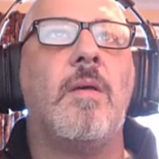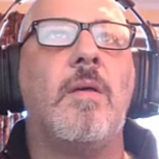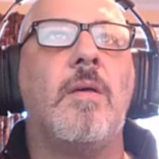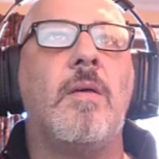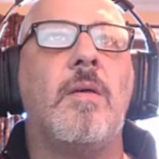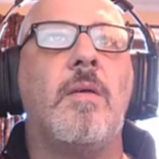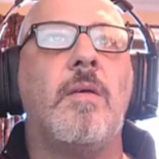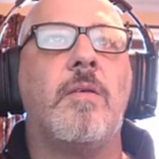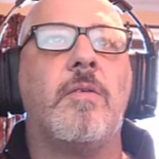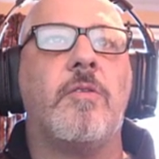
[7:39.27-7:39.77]

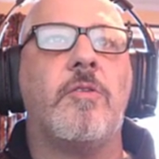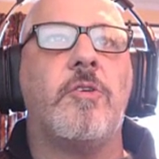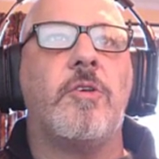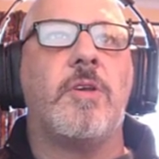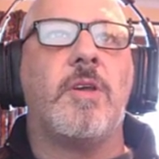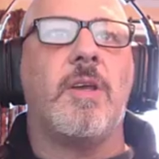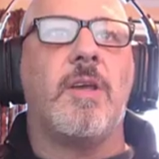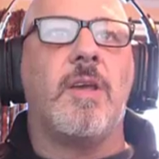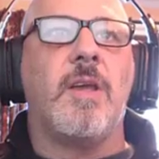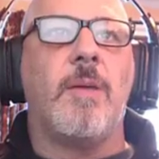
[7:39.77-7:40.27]
So you can
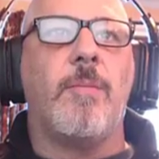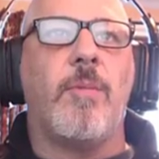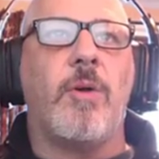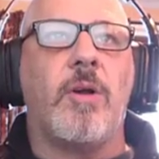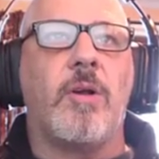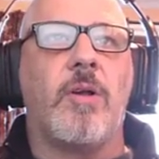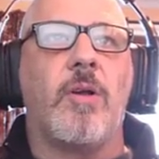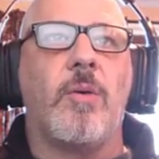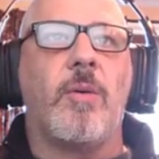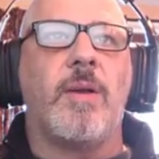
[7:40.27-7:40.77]
keep on
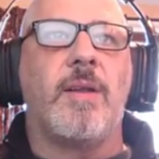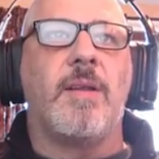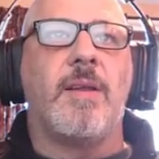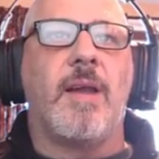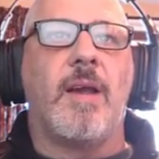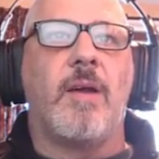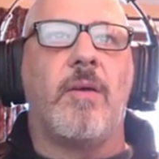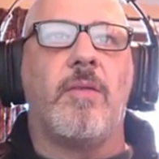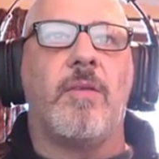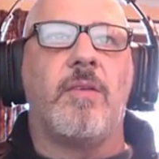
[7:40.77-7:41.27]
going down
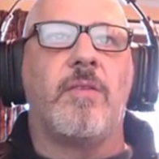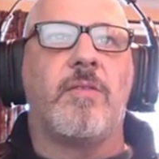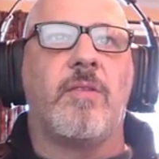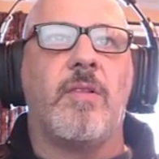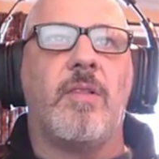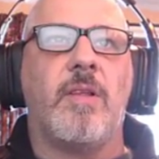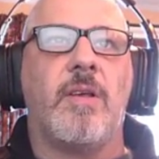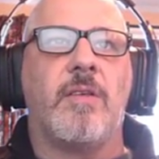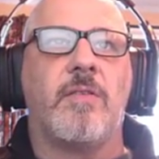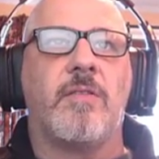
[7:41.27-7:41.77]
this
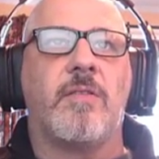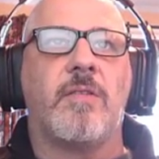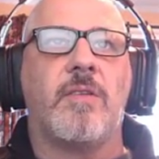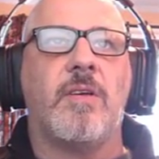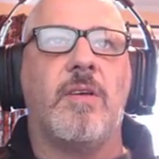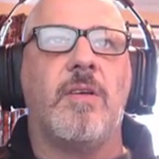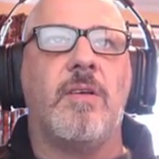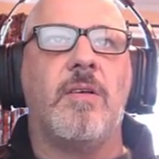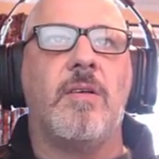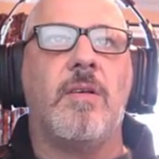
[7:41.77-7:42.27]
list
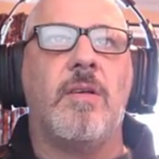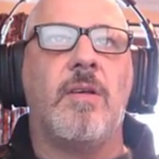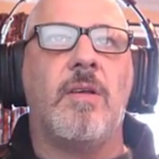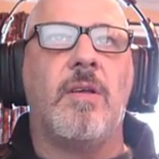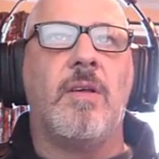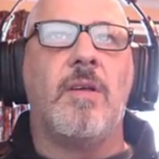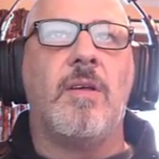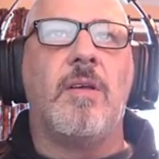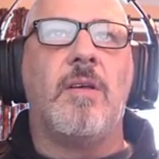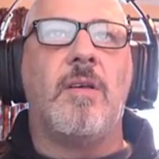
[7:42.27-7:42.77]

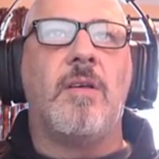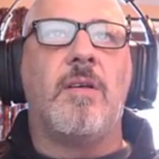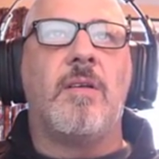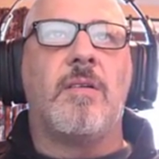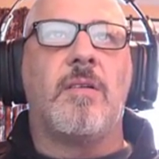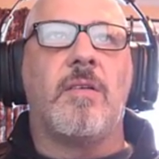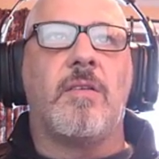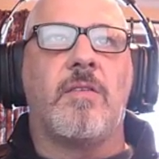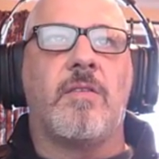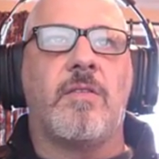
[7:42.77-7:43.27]
to
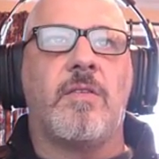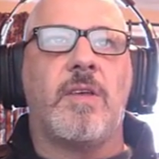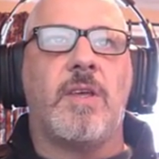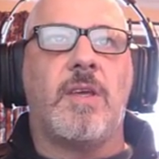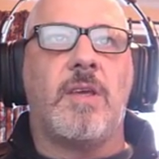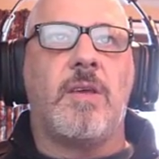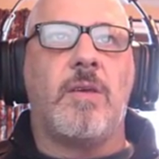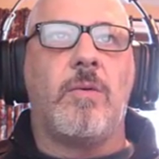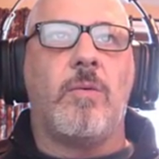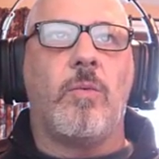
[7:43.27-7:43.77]
see
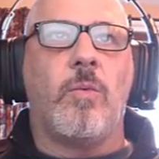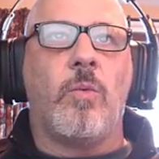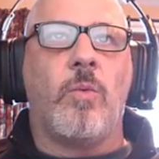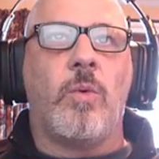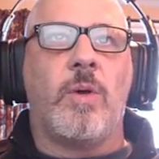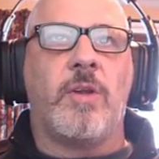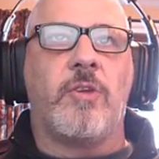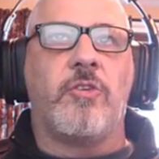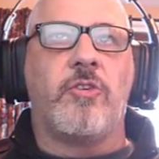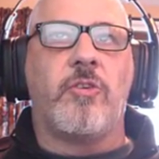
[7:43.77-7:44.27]

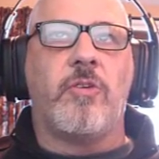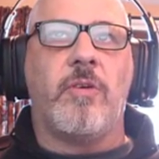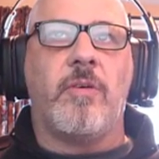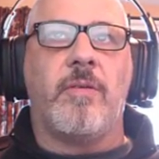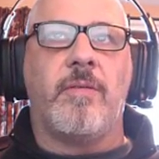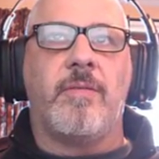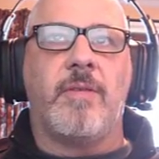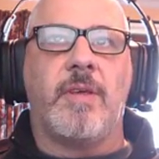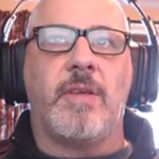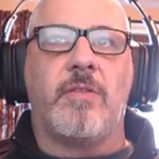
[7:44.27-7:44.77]
which of
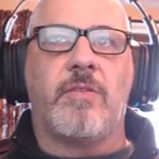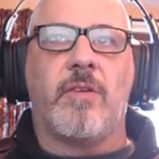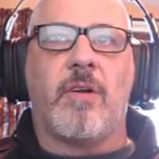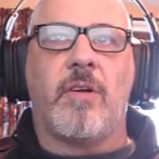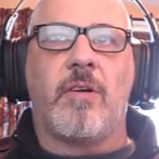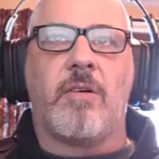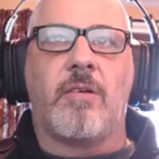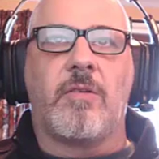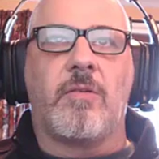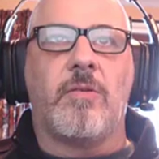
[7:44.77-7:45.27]
these
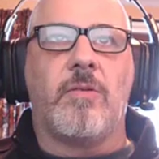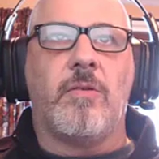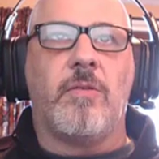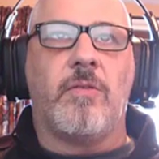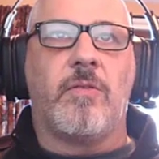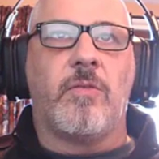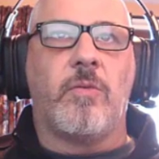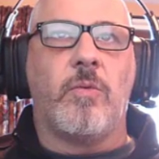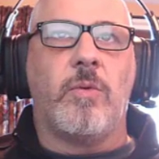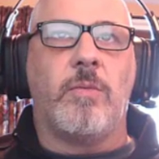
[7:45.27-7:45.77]
articles
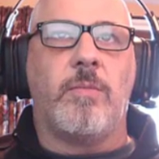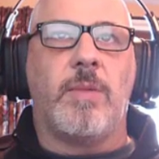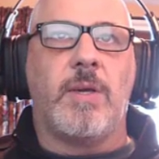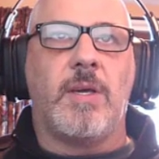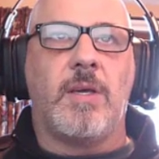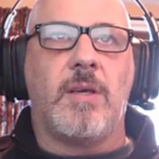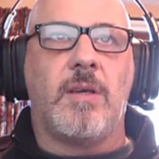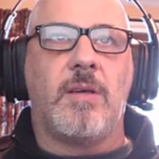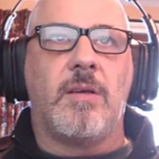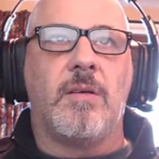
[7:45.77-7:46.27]
would
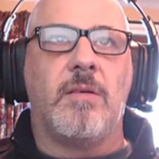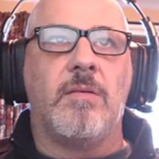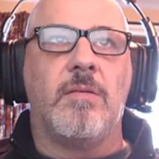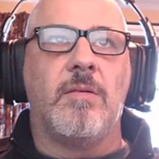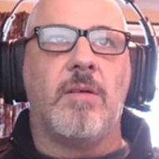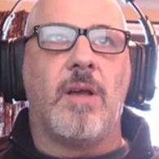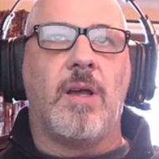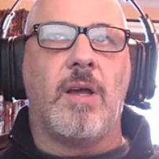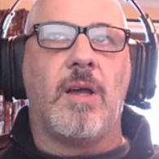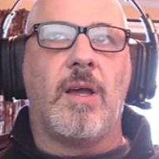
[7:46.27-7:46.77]
be
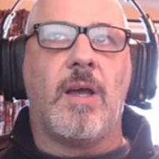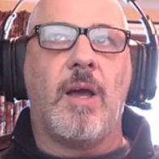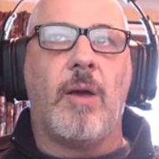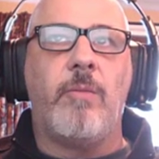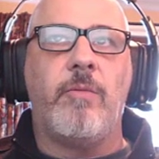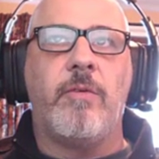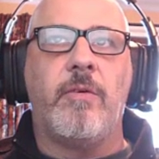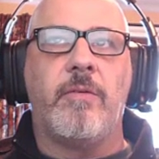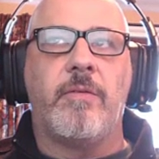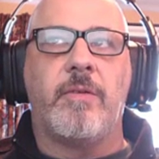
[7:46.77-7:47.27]
helpful
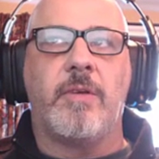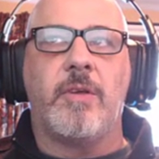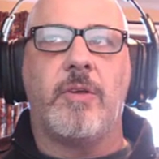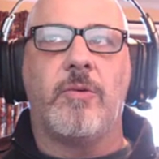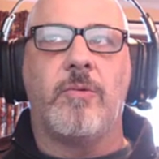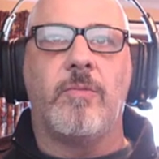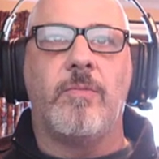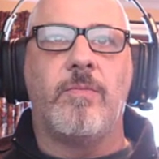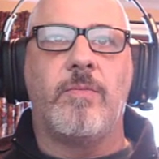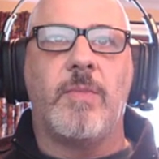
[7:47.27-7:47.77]
for you
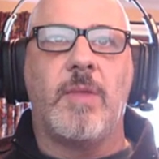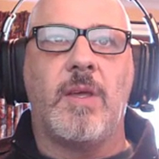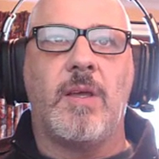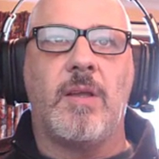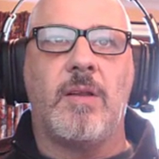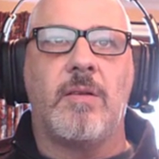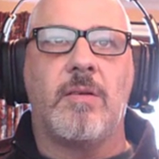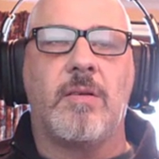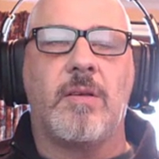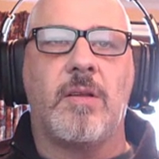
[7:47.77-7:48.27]
in
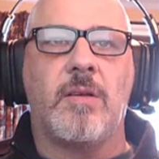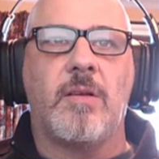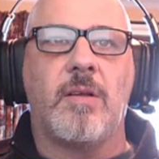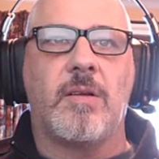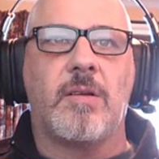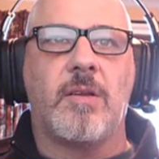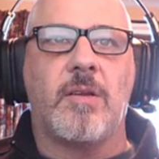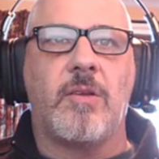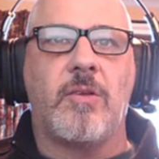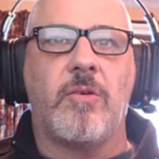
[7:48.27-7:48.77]
conducting
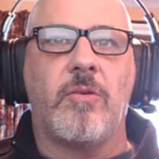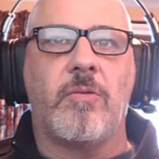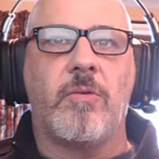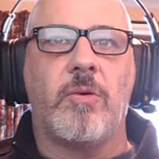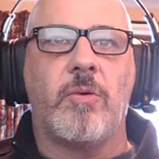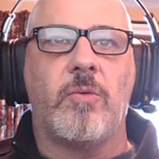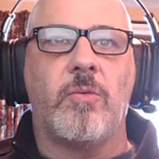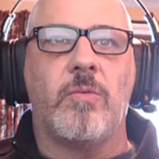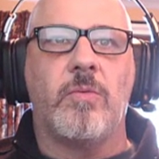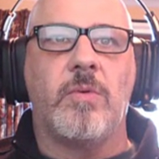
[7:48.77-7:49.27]
your own
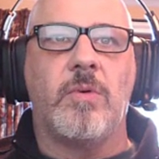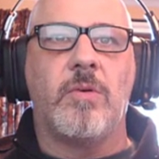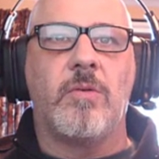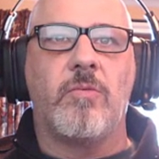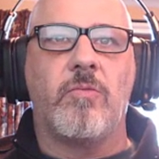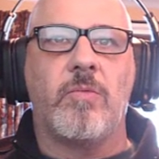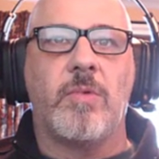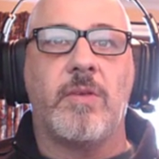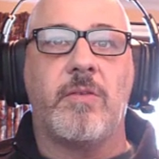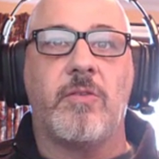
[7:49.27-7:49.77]

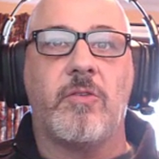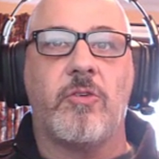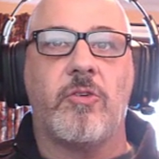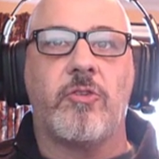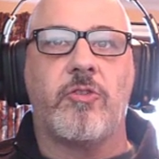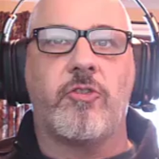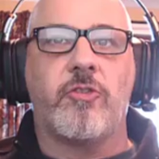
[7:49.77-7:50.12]
research.